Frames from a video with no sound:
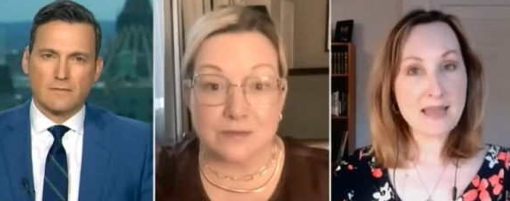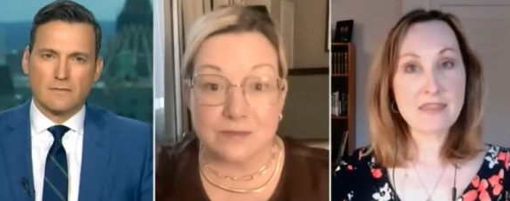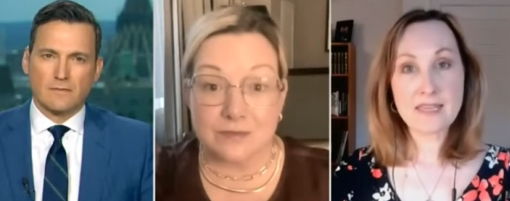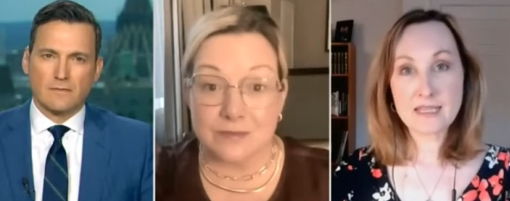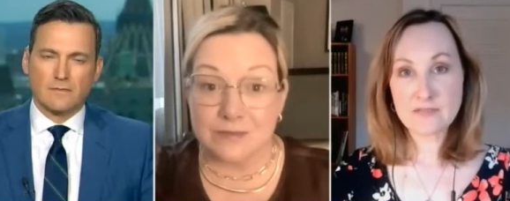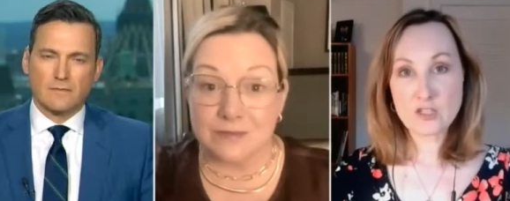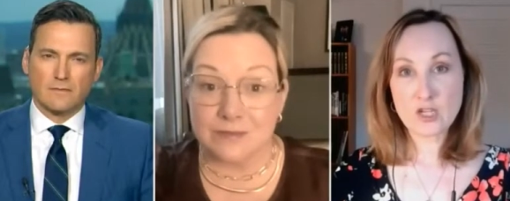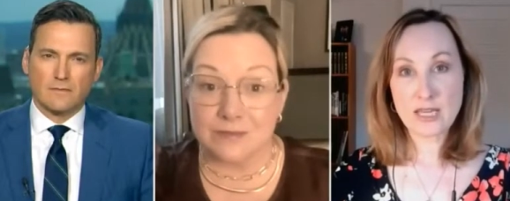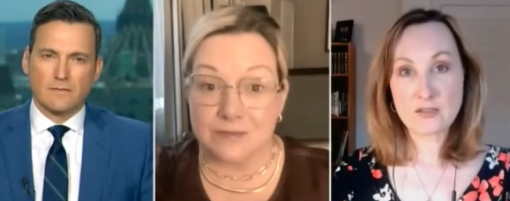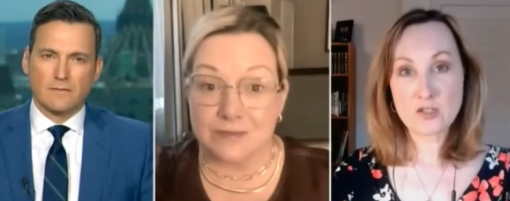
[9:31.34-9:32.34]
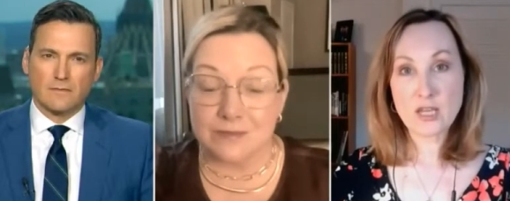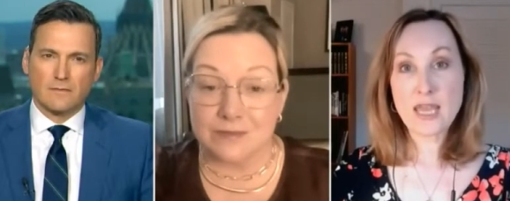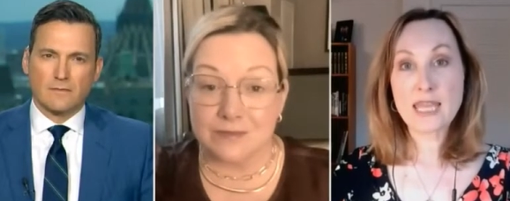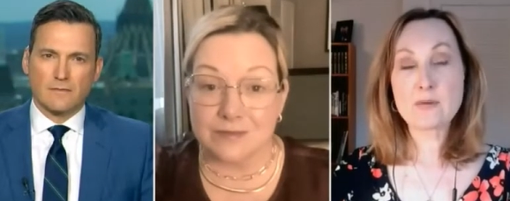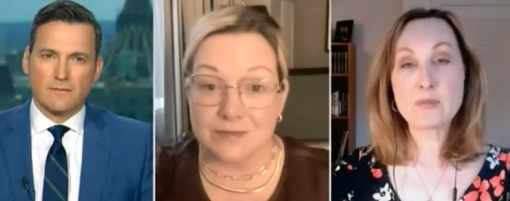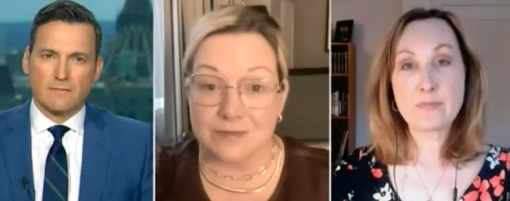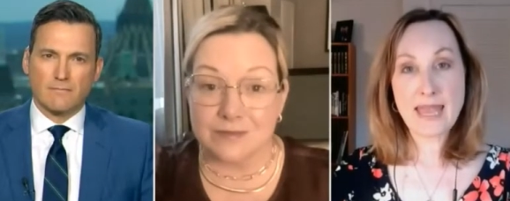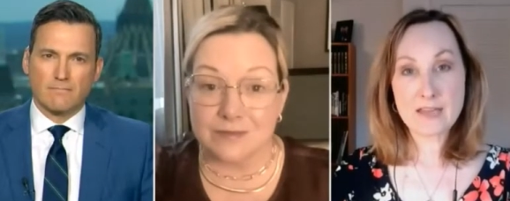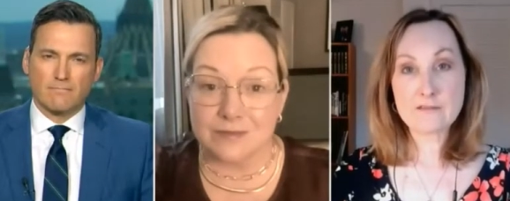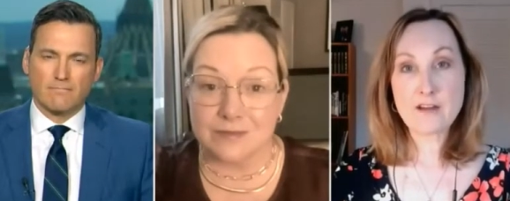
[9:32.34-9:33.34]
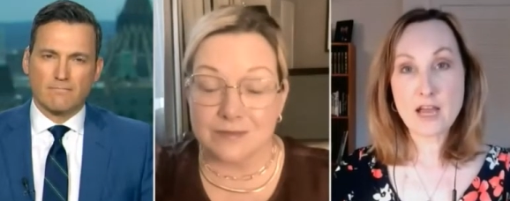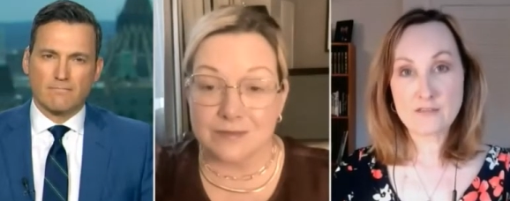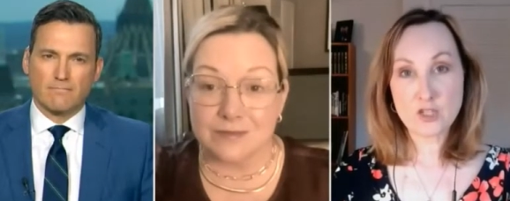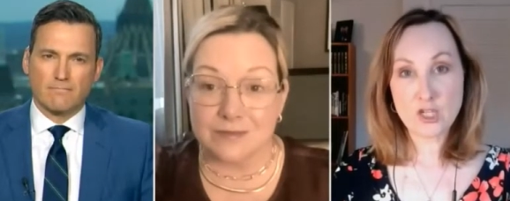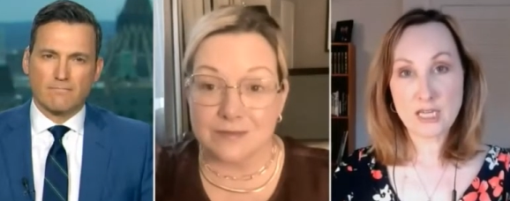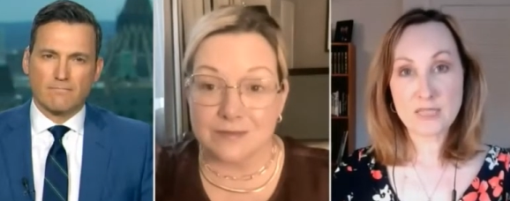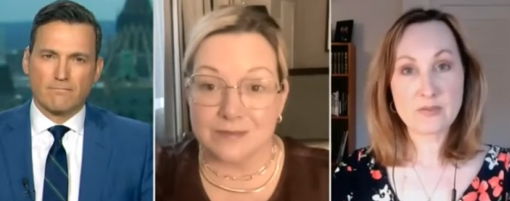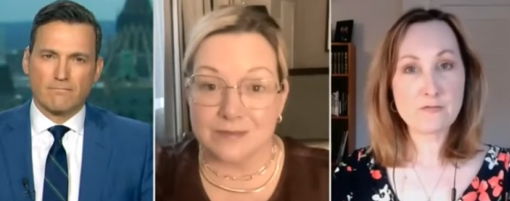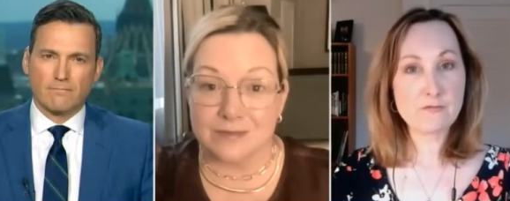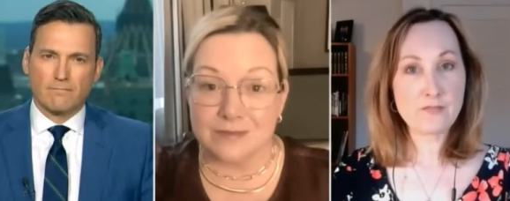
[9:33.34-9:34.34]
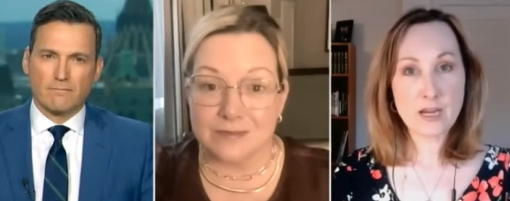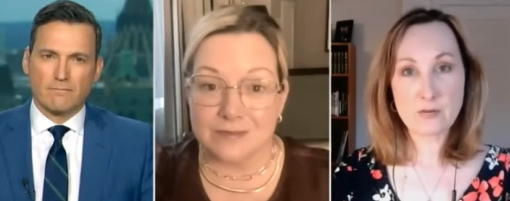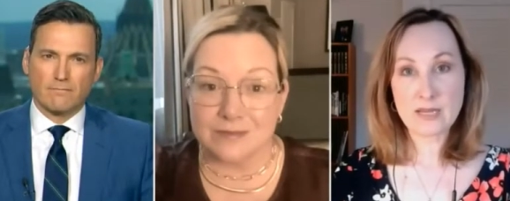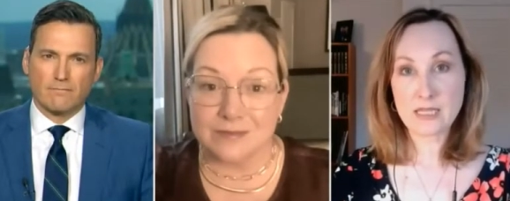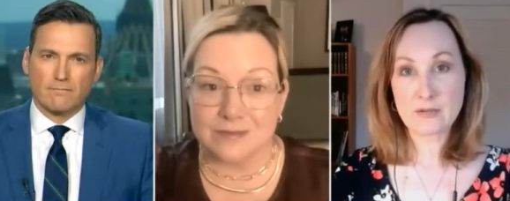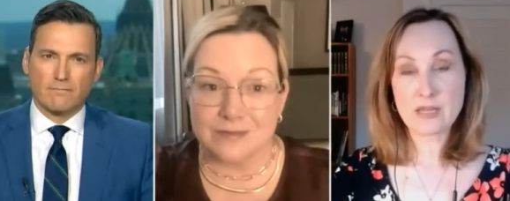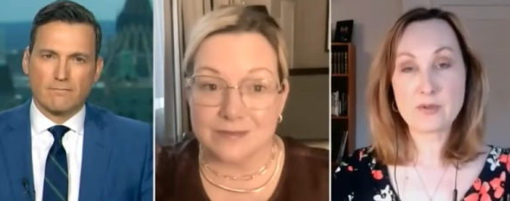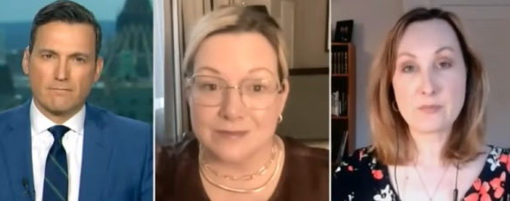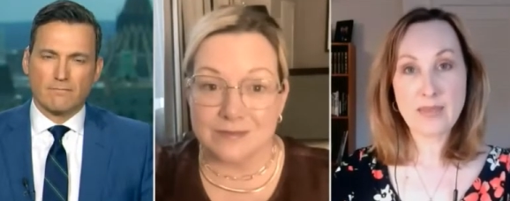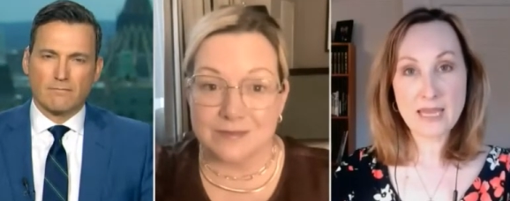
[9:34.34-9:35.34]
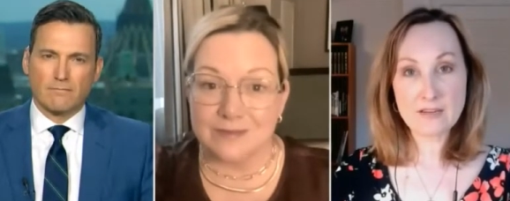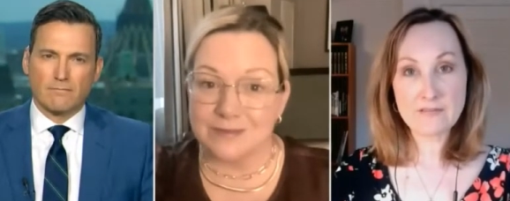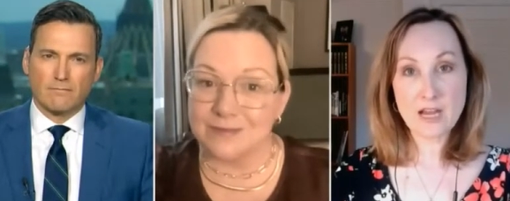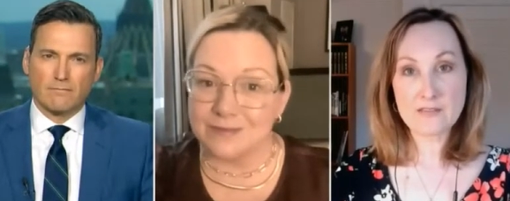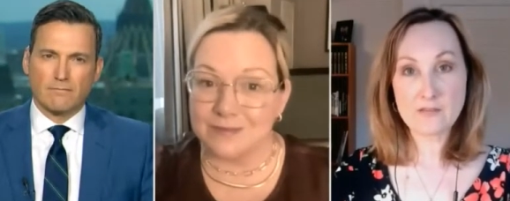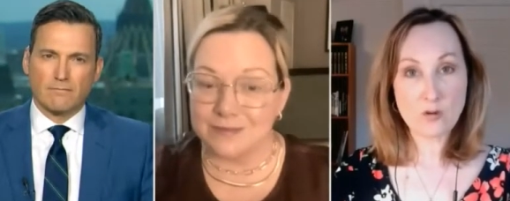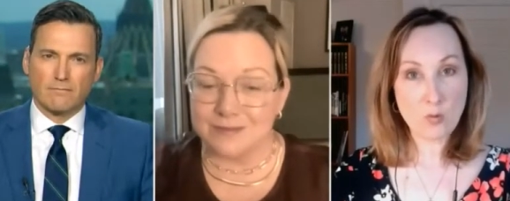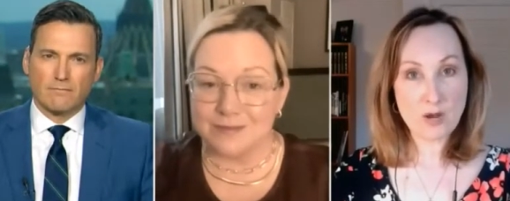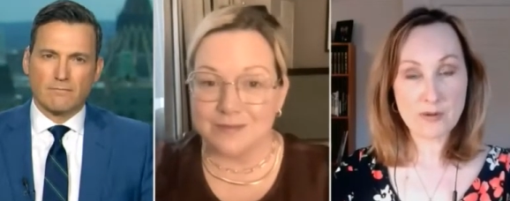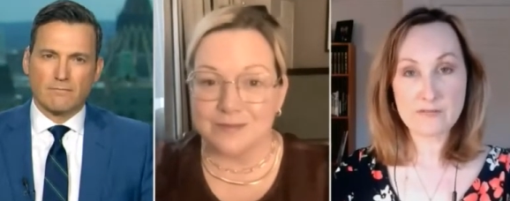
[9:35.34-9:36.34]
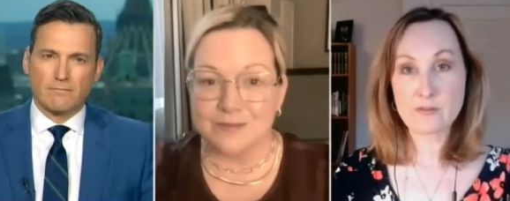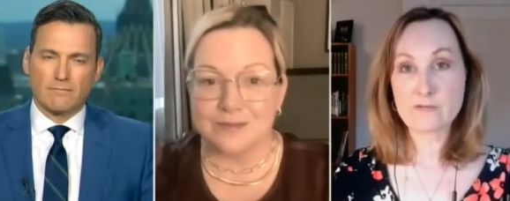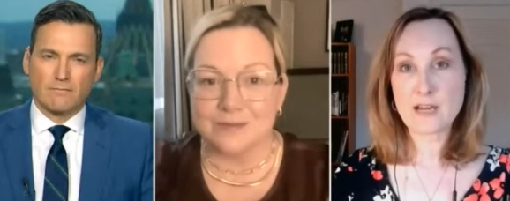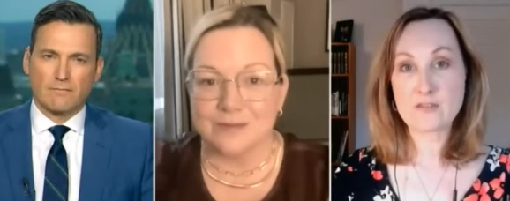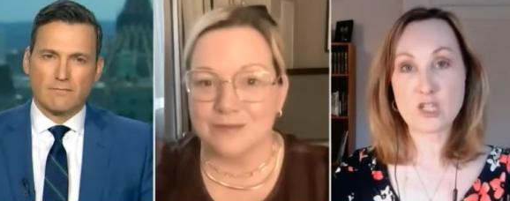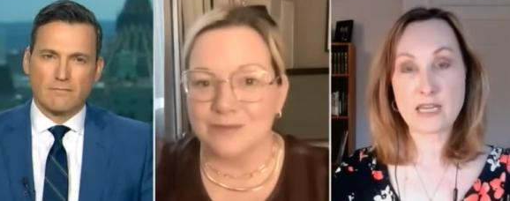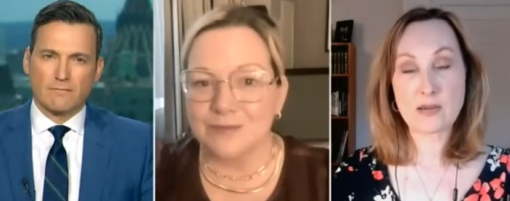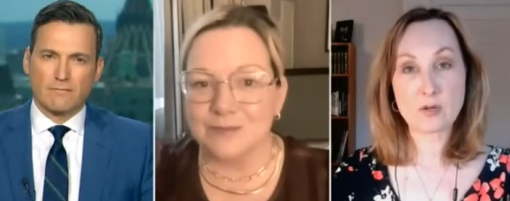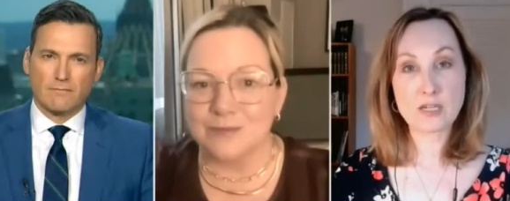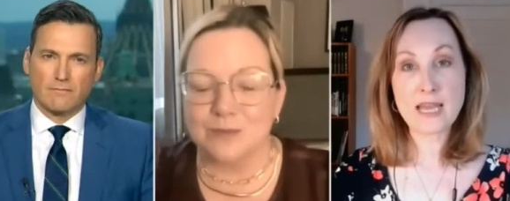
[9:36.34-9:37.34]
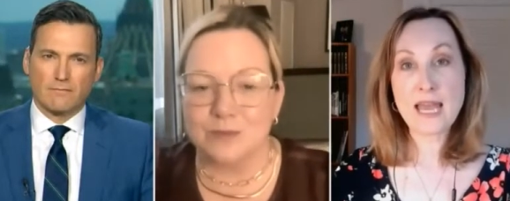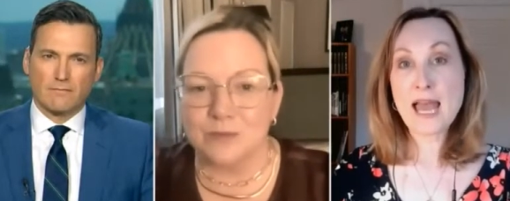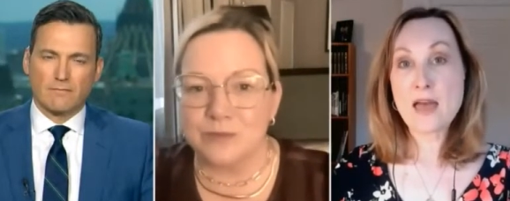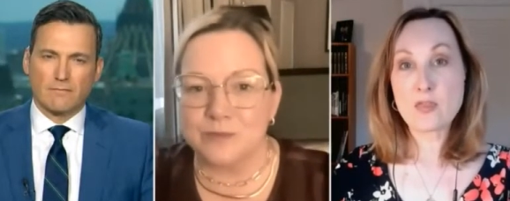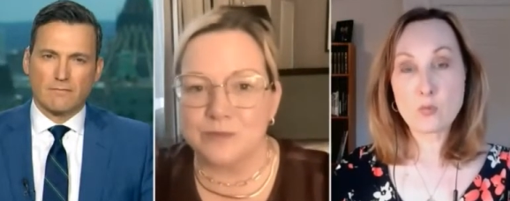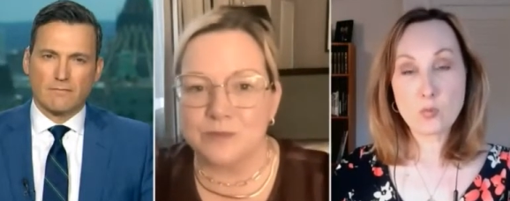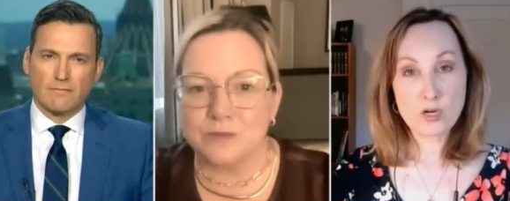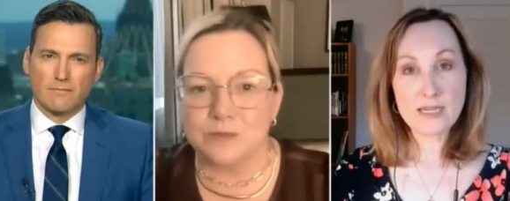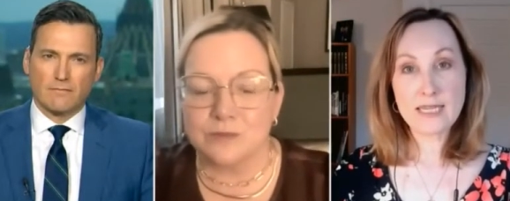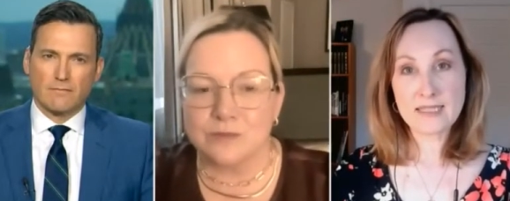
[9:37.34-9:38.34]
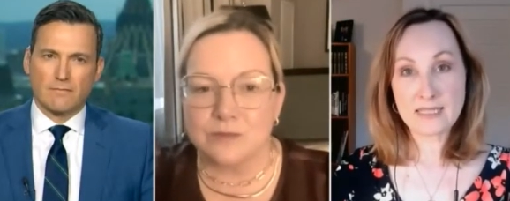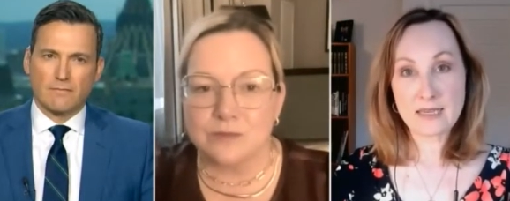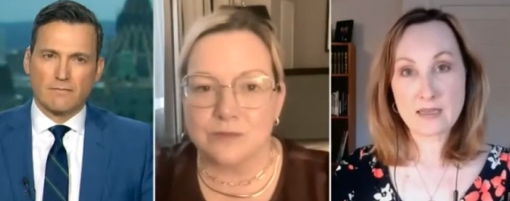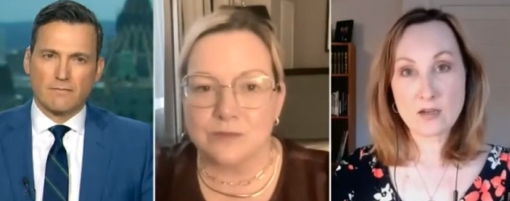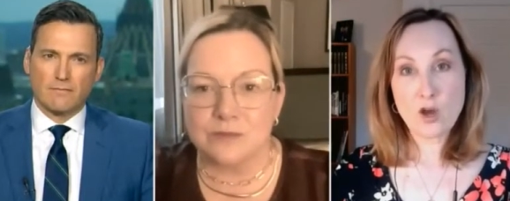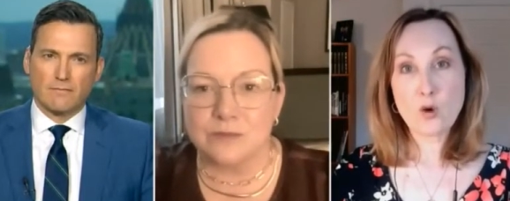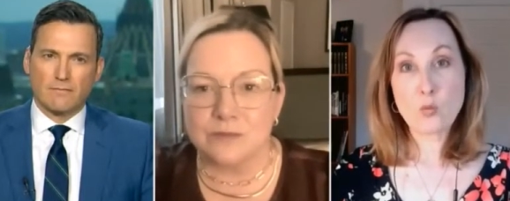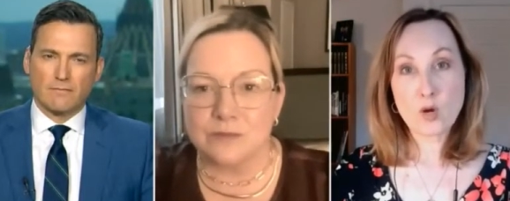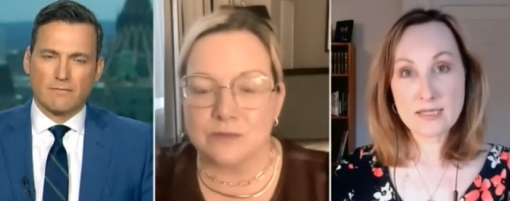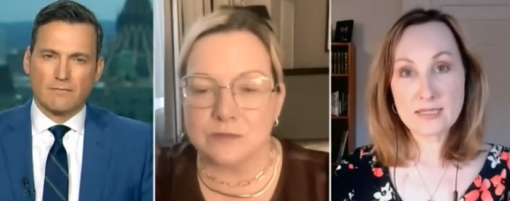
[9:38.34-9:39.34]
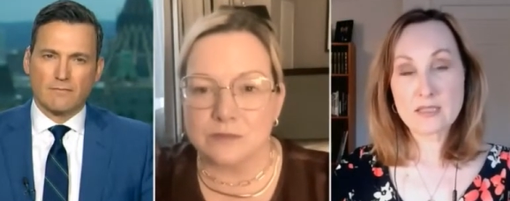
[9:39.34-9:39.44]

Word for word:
Speaker 1: things have changed. He would ban 5G. He's been very clear. He would ban 5, Huawei from the 5G network. The work he did was